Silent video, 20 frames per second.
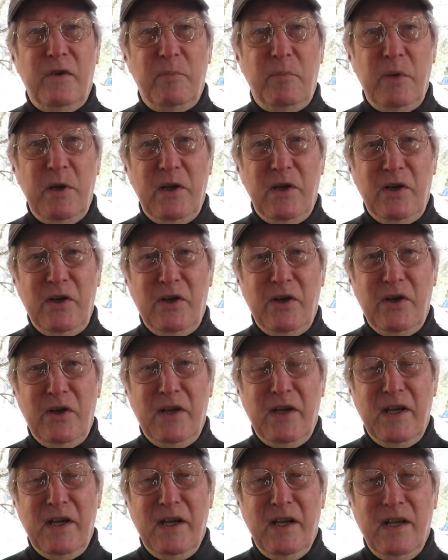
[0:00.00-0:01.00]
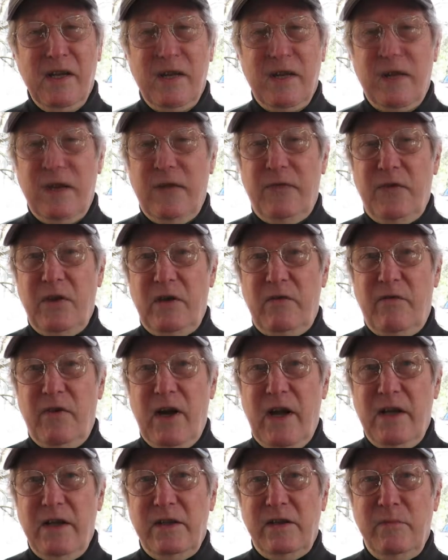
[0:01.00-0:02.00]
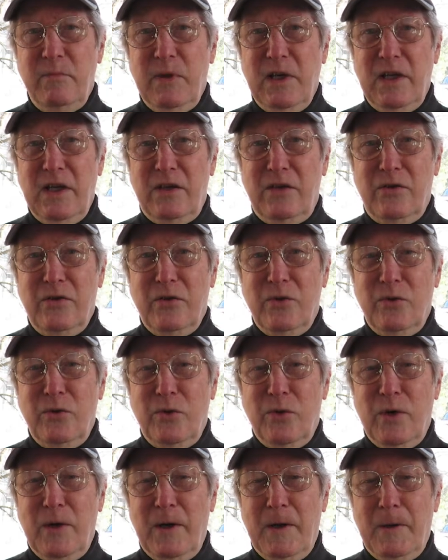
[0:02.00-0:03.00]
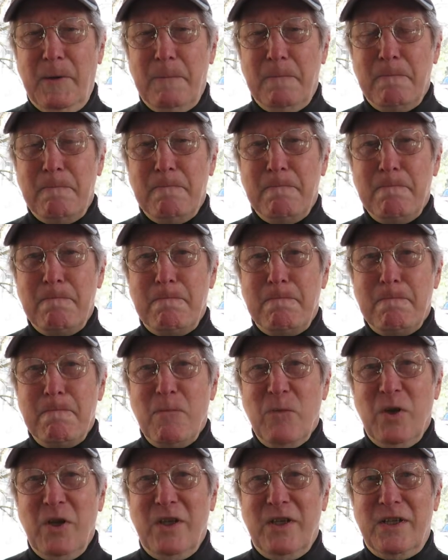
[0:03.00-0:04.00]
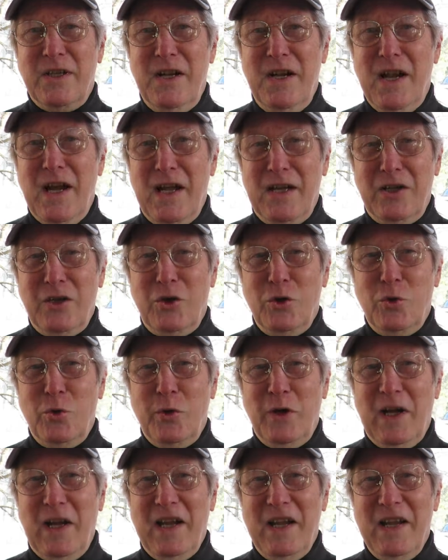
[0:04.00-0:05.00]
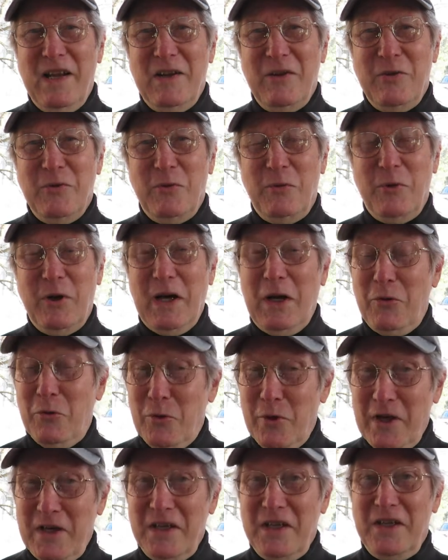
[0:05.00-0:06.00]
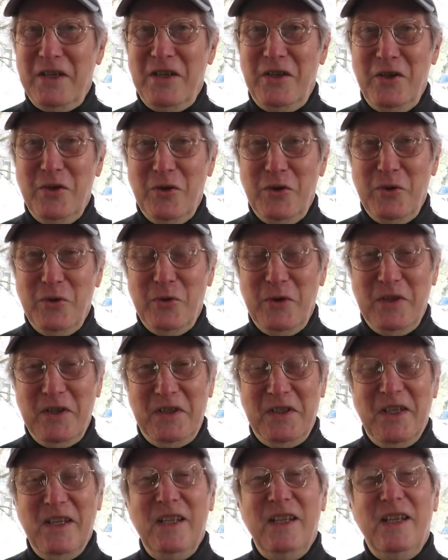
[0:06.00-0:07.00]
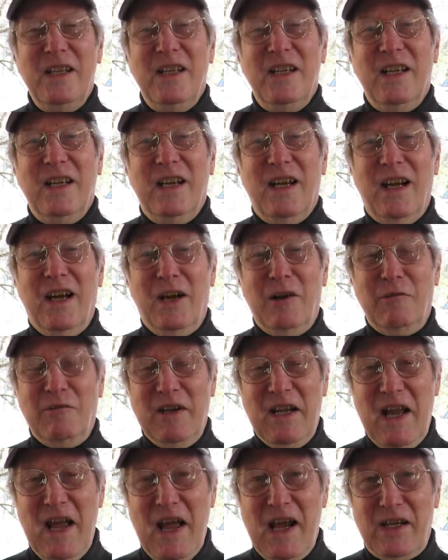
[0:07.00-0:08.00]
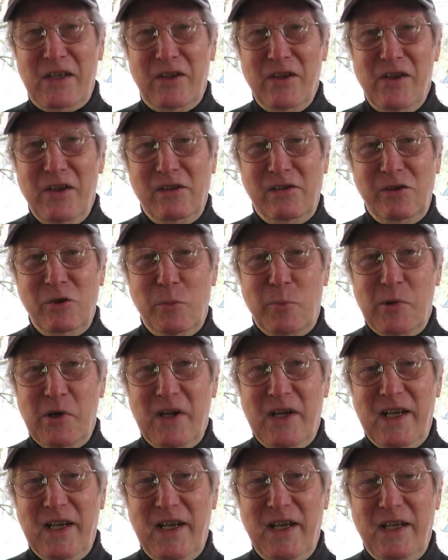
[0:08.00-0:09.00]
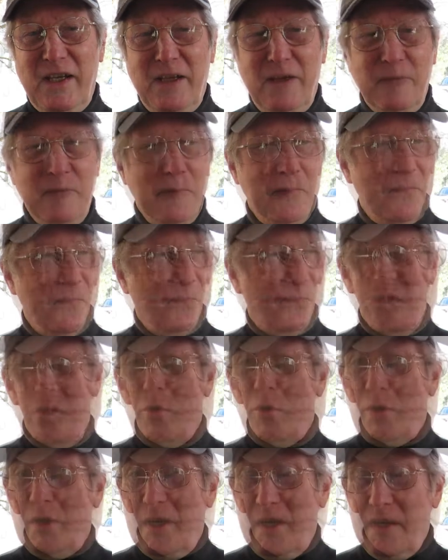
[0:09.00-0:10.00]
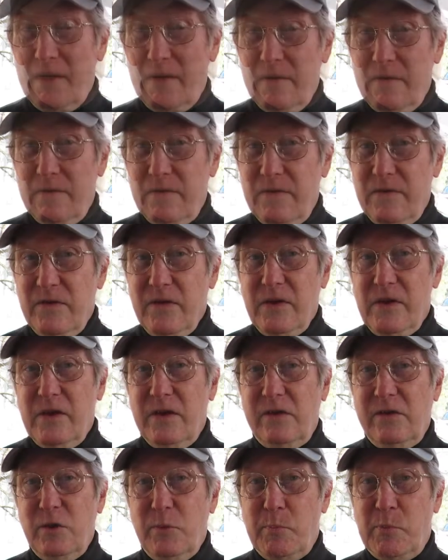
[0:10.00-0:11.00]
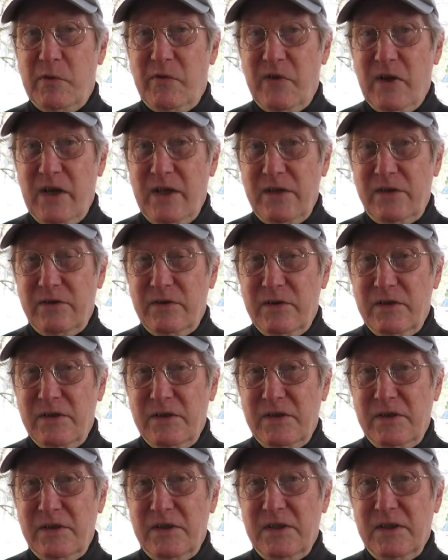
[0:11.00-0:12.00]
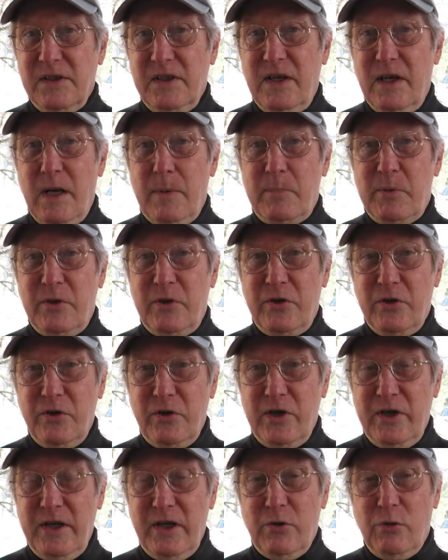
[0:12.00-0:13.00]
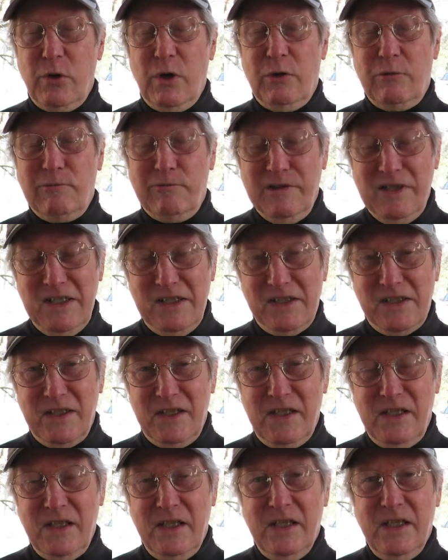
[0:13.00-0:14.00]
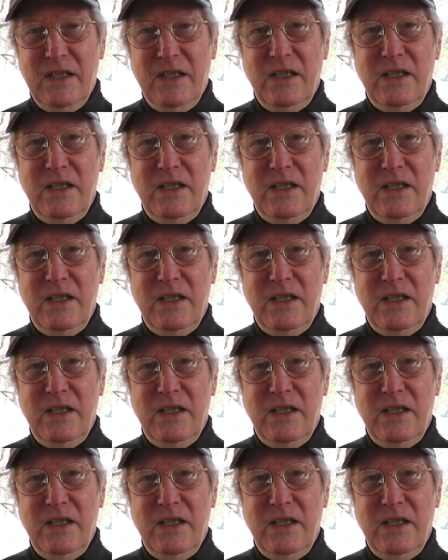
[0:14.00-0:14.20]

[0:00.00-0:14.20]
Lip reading: at Pier, and Jeff advised me to not do what I wanted to do, was react to the superintendent. Don't give the supervisors an opportunity or a reason